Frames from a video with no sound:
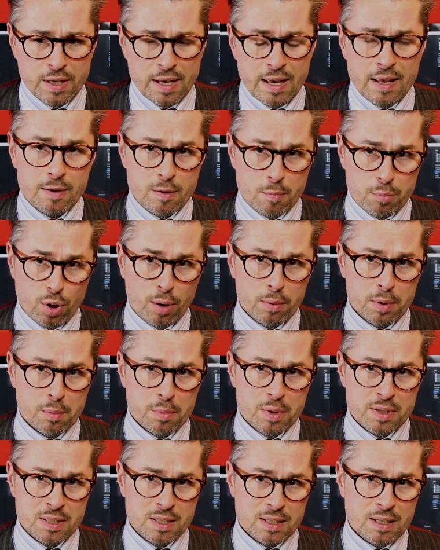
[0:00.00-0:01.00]
And the problem
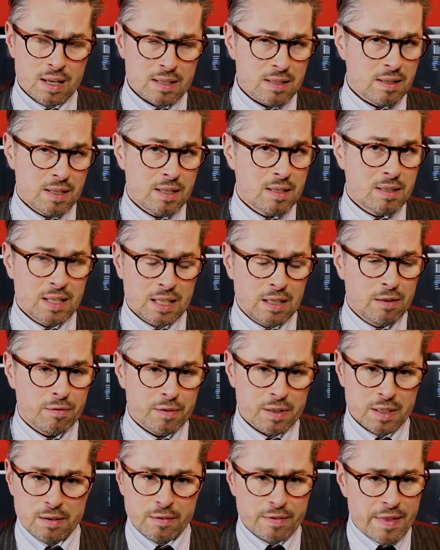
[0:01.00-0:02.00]
is he does this
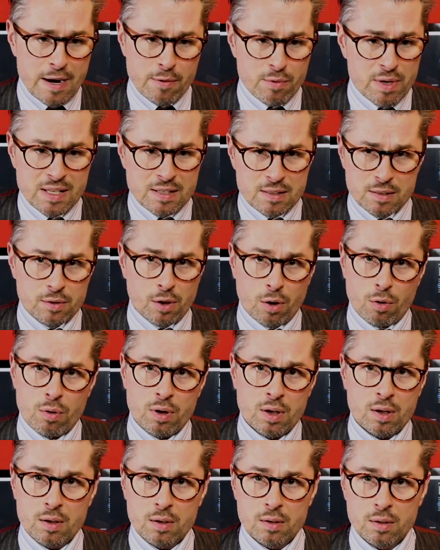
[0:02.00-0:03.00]
even if there is no
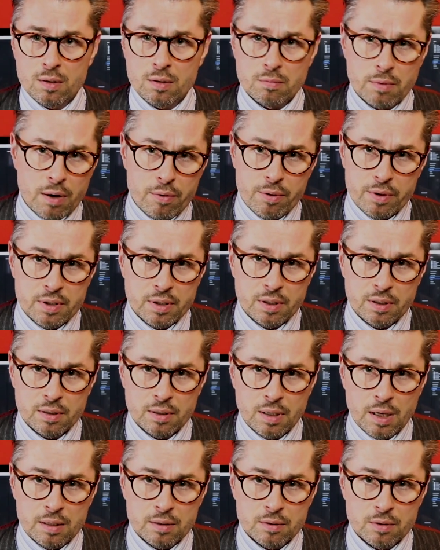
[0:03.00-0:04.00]
rarity
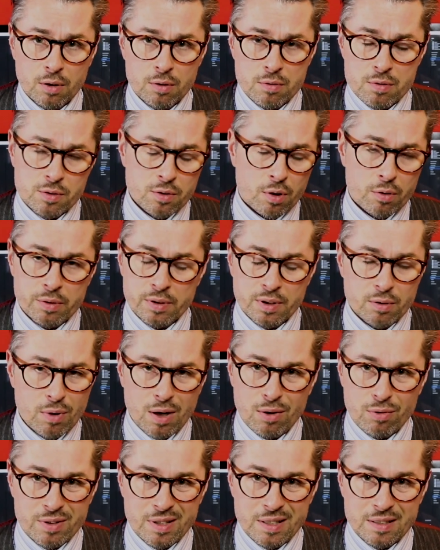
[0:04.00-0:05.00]
and no story
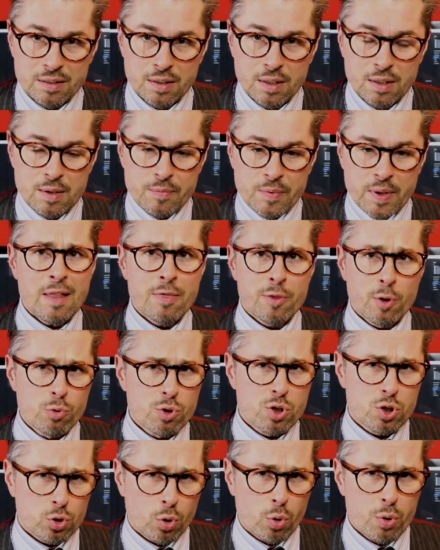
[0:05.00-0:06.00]
around it. And those
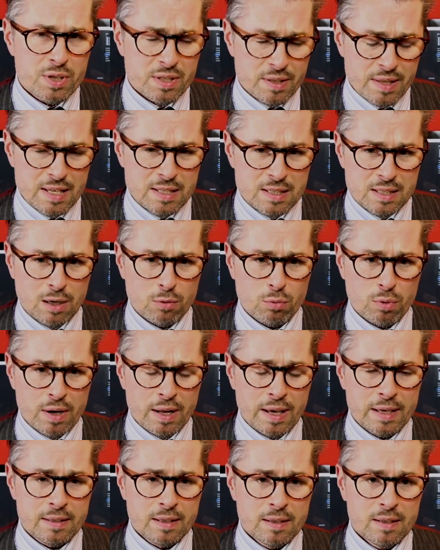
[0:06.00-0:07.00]
stories, they sound
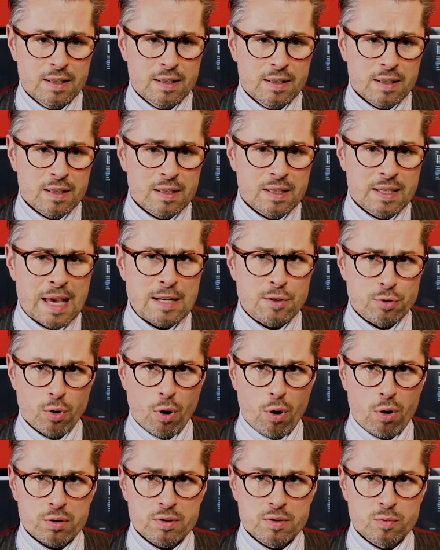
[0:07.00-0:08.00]
like
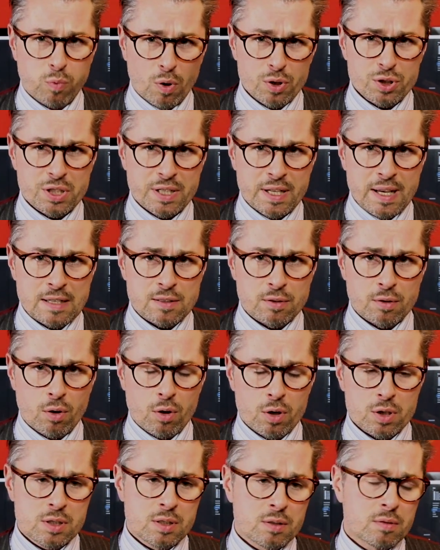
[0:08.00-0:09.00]
catalogs, watch
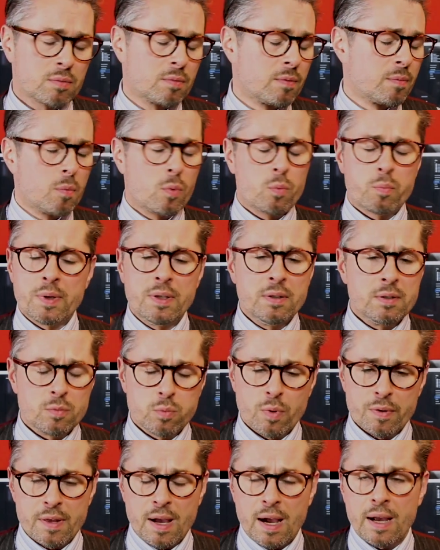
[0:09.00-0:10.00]
catalogs, built
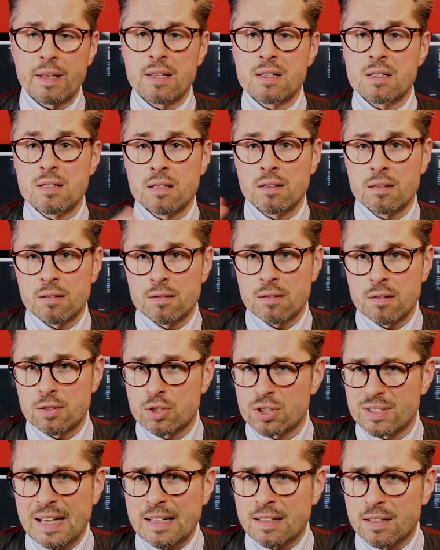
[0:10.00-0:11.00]
with the highest
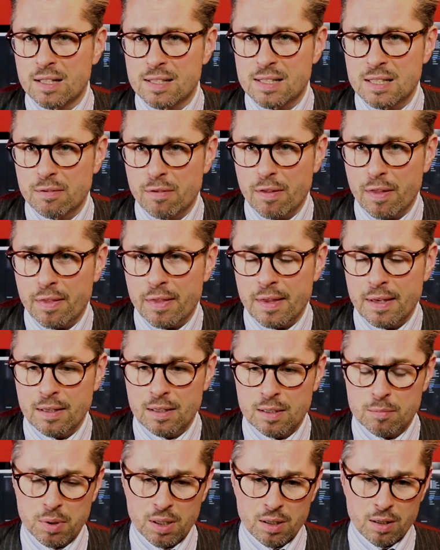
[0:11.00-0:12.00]
standards even
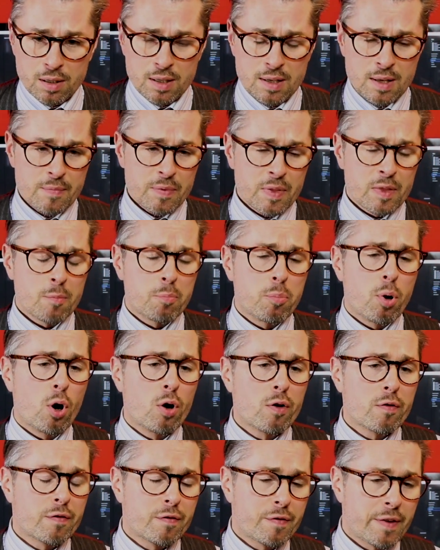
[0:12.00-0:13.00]
thinkable, the
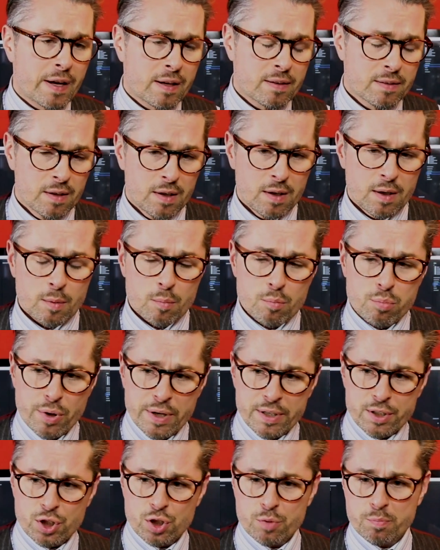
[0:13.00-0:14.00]
perfect
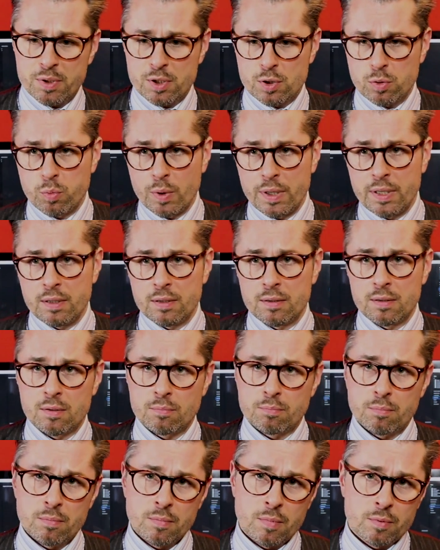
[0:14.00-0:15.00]
bridge
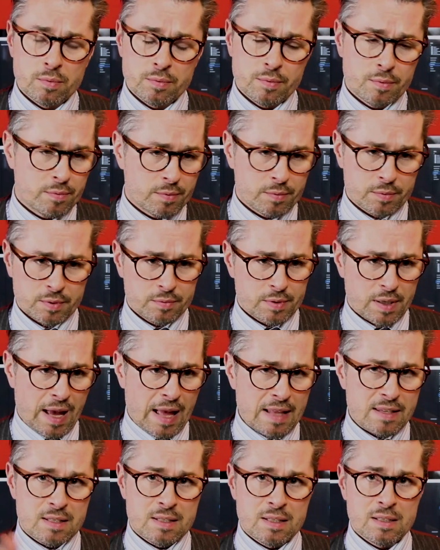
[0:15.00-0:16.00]
between
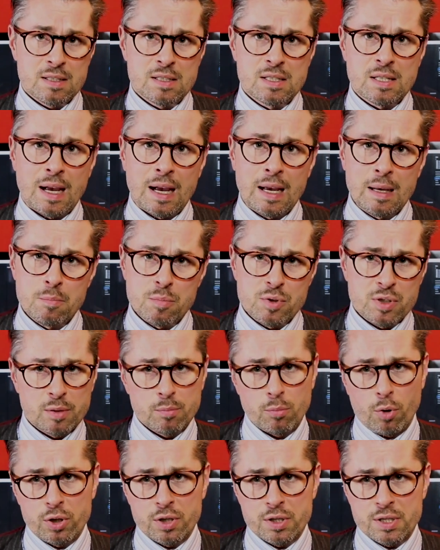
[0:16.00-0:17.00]
ancient times and
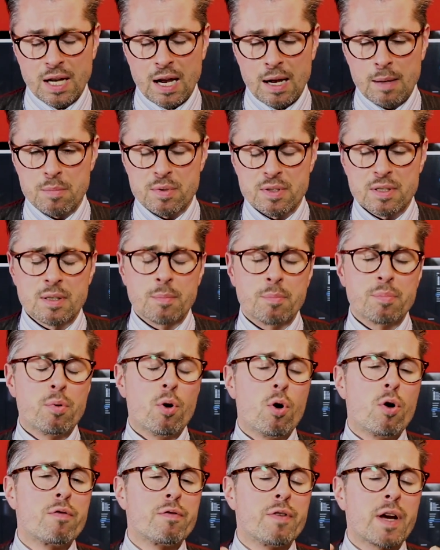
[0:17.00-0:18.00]
modern times, the
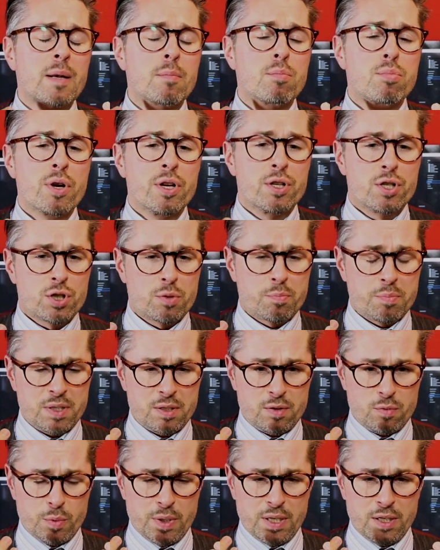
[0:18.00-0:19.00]
perfect bridge
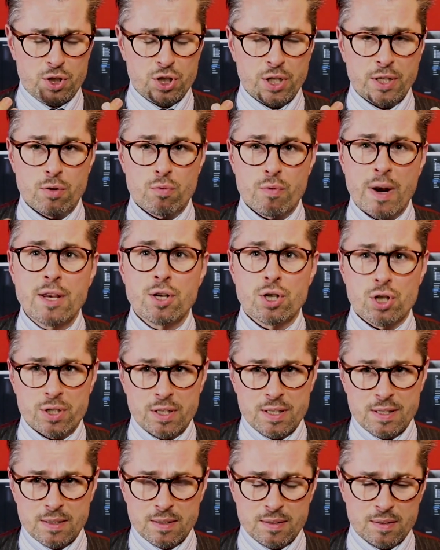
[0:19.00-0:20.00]
between
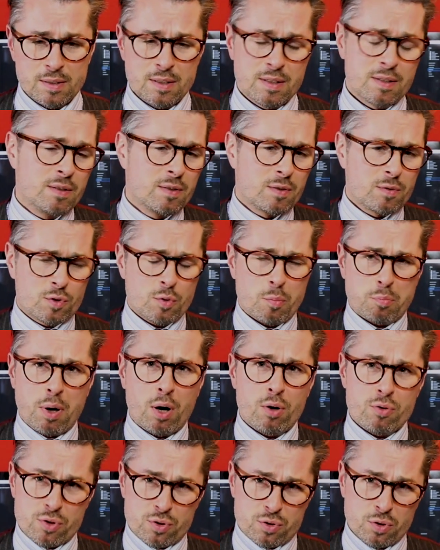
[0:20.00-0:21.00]
generations, and it's
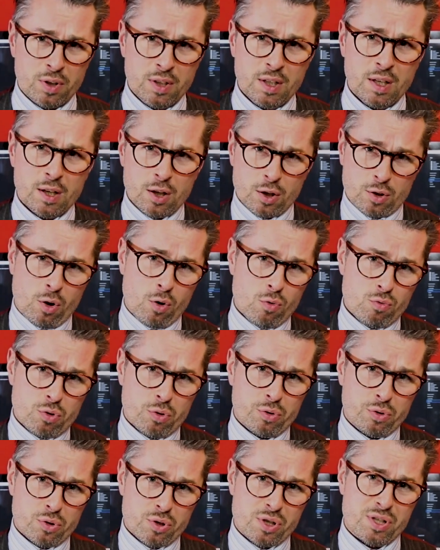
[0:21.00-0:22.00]
supposed to go to
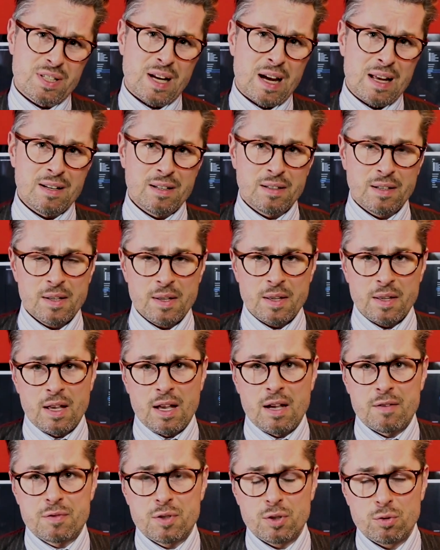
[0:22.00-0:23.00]
your son
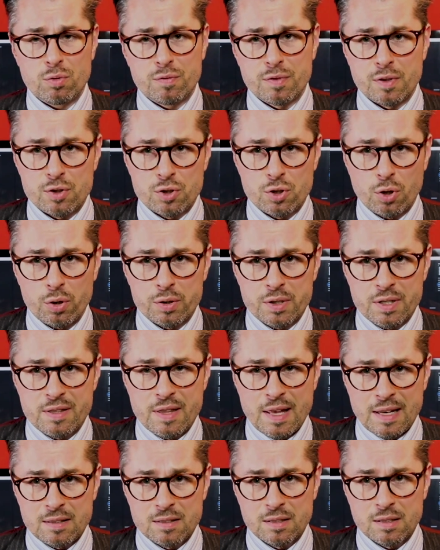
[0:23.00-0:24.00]
after you've enjoyed it,
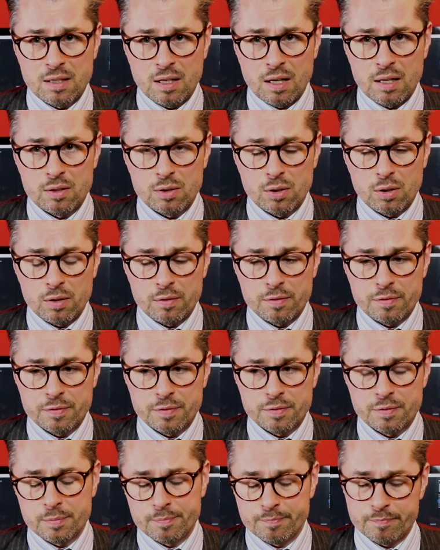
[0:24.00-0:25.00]
that kind
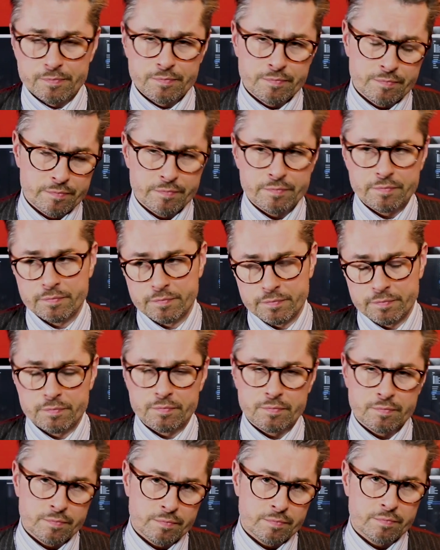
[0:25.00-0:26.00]
of.
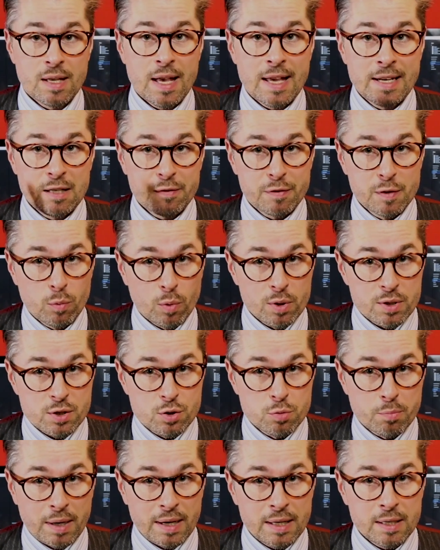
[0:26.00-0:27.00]
And if he wants
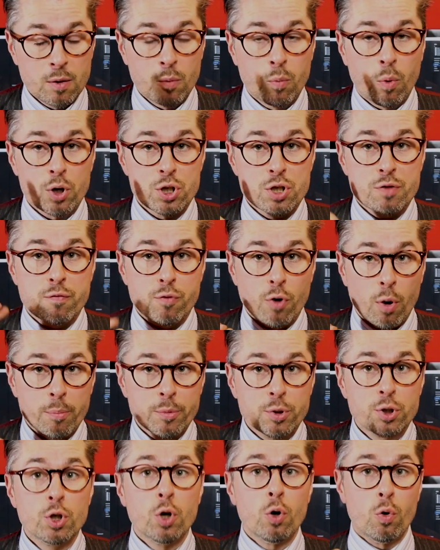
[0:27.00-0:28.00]
to buy a watch from
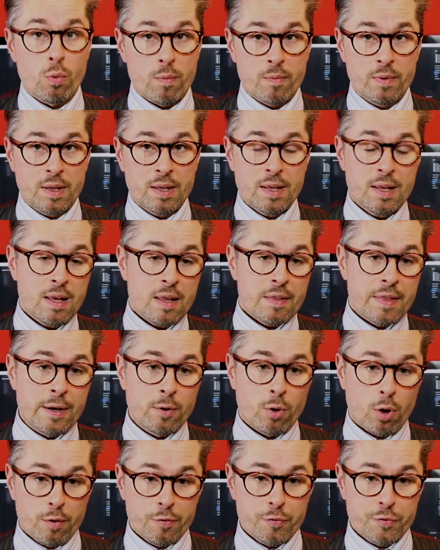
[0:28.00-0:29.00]
you, then
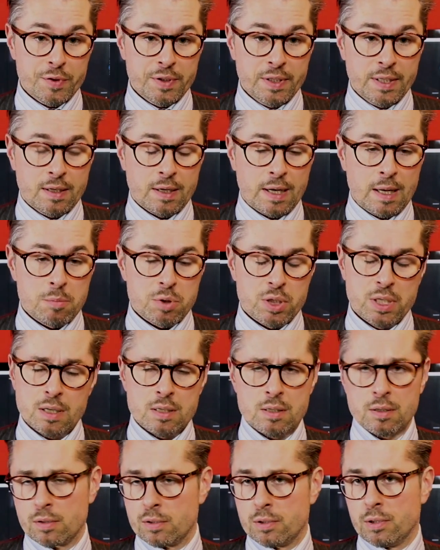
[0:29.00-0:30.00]
often he claims he
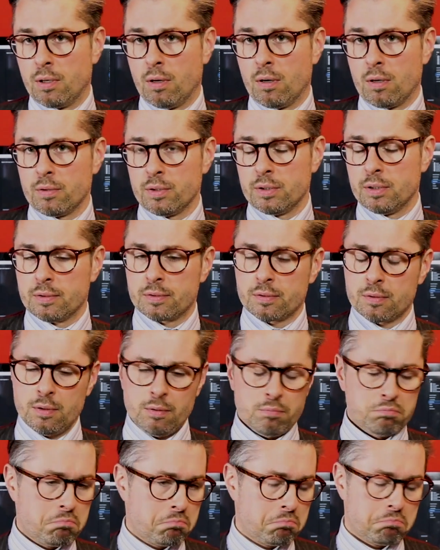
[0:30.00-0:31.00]
isn't a dealer, he is a
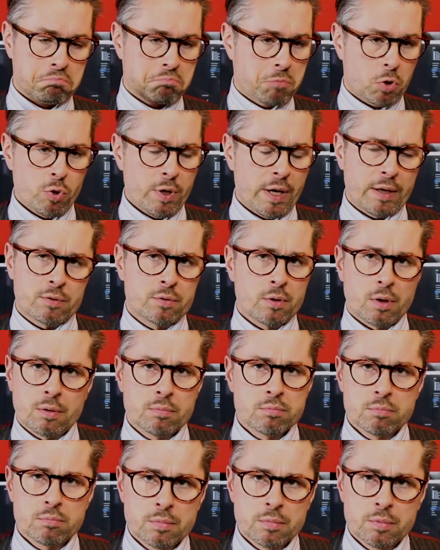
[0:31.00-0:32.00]
collector.
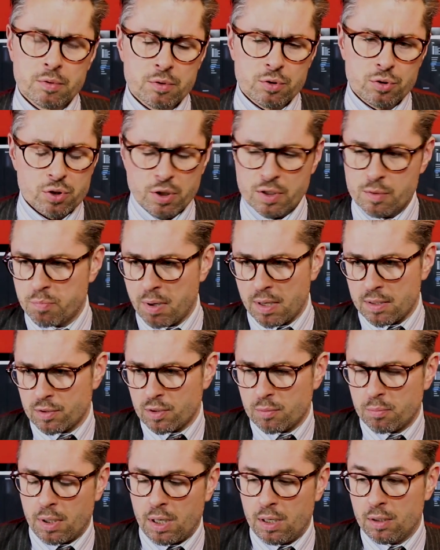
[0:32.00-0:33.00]
He's just
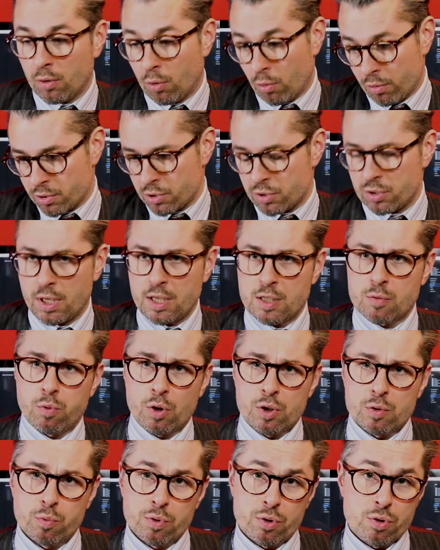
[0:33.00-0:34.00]
passing by, oh, there's a nice
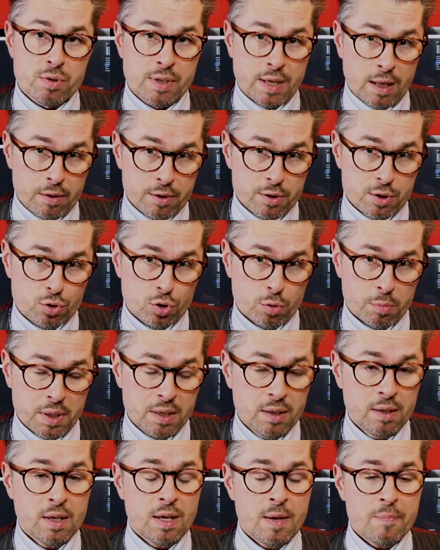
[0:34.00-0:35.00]
watch, would you sell this to me?